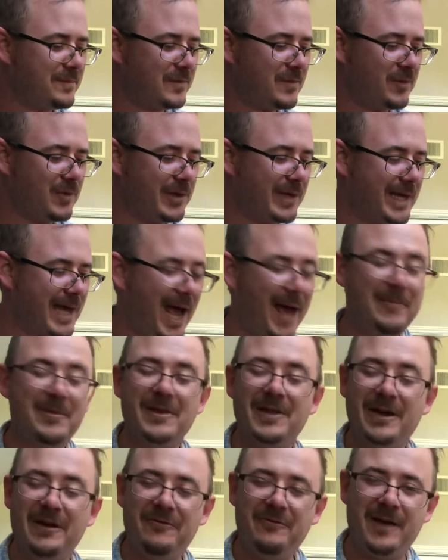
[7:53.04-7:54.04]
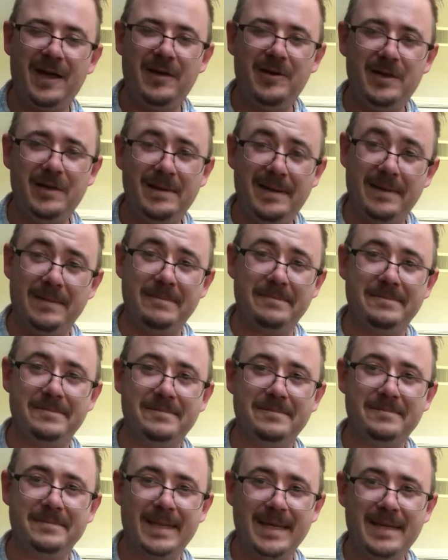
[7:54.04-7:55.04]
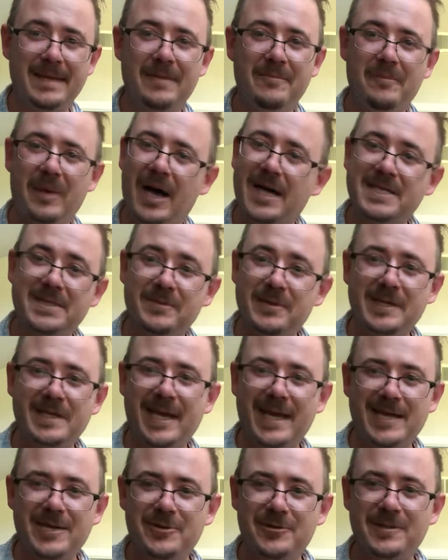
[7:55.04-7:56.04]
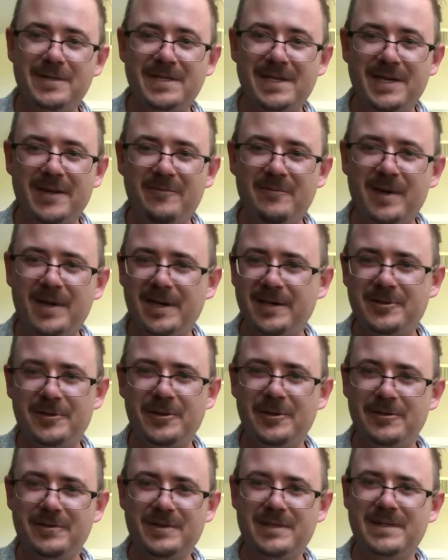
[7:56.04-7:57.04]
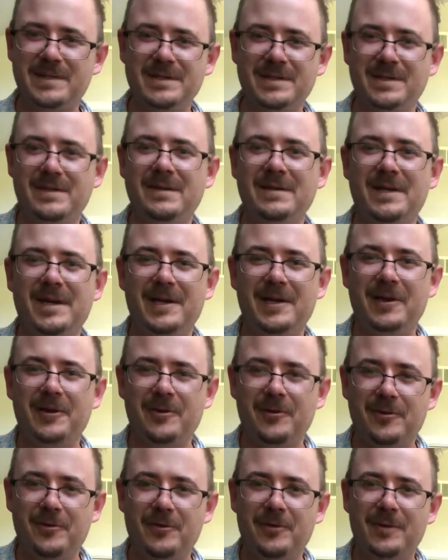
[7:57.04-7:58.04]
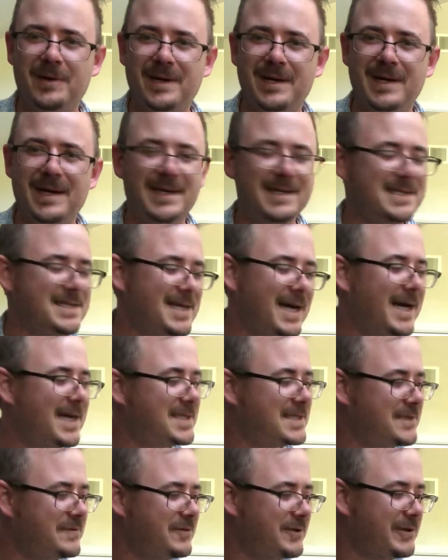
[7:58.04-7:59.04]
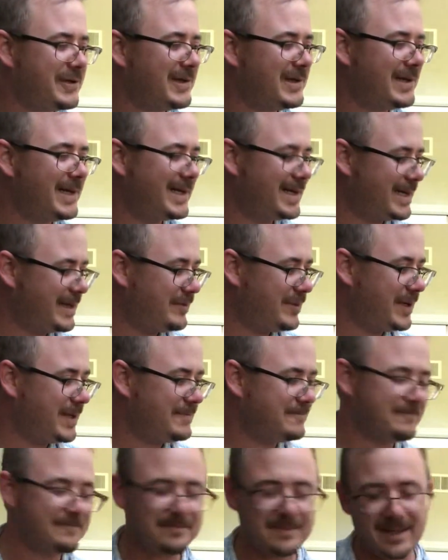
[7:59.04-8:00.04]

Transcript: Really happy that I found it, and possibly dangerous that I've been introduced to a new size of ukulele. But